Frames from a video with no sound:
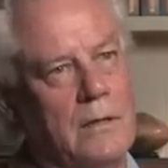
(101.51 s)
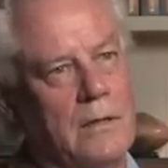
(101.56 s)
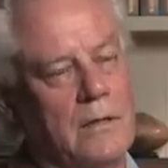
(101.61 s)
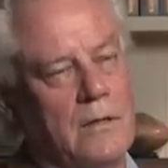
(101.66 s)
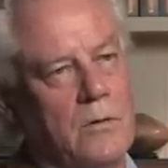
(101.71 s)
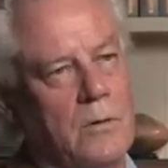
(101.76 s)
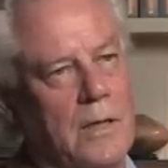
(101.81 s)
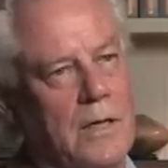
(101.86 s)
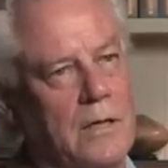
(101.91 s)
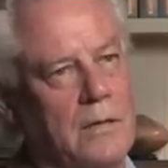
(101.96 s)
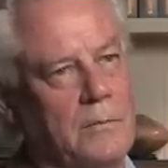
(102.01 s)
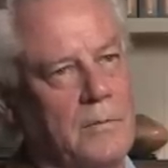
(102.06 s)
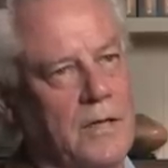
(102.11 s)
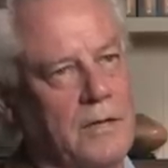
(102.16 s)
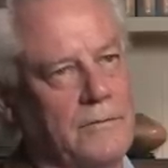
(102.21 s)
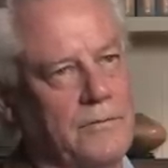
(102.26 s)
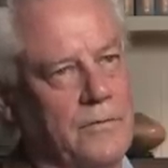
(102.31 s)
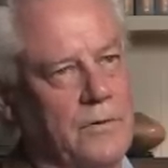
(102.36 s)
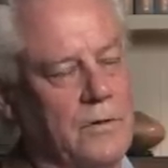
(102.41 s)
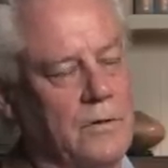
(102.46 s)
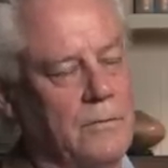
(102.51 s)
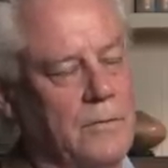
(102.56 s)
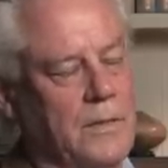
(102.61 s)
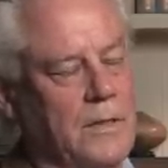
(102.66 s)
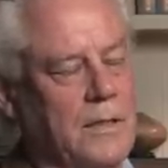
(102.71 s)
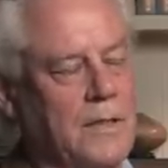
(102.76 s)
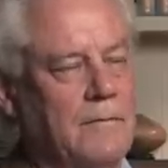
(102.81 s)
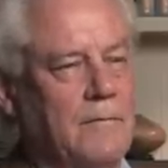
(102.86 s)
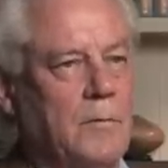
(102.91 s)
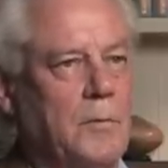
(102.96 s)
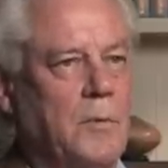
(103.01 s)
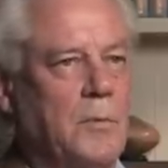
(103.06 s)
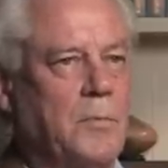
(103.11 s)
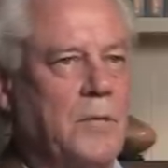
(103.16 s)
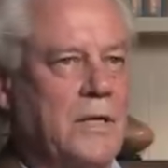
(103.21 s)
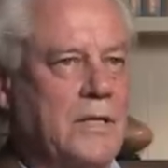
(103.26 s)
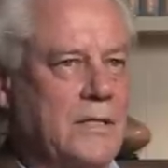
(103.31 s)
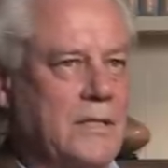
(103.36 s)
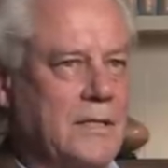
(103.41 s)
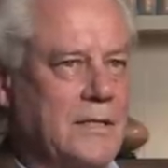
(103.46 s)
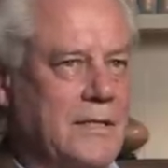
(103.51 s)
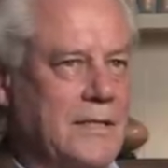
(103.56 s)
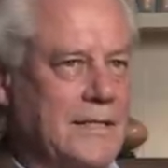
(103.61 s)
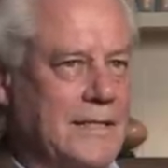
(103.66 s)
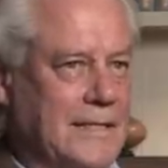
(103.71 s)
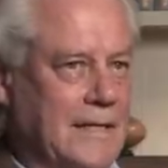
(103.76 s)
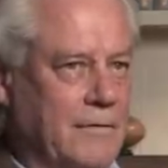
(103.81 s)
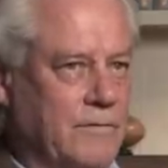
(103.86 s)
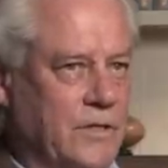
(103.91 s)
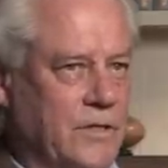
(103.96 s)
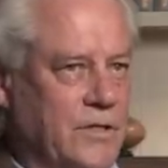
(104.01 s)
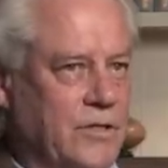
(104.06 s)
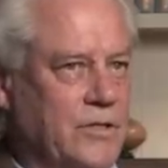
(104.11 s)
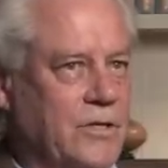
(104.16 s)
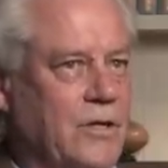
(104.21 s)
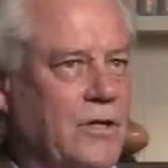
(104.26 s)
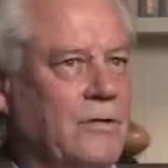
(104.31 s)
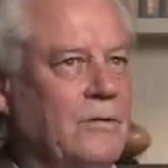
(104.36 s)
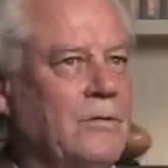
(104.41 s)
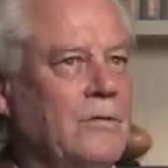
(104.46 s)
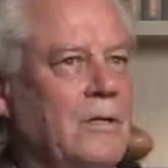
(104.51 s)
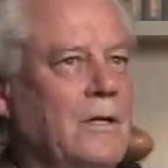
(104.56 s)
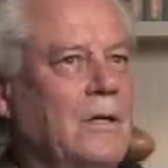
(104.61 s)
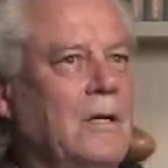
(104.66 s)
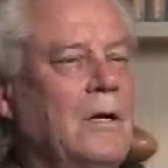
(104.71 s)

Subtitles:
acquired my firm to give him a presence in San Francisco.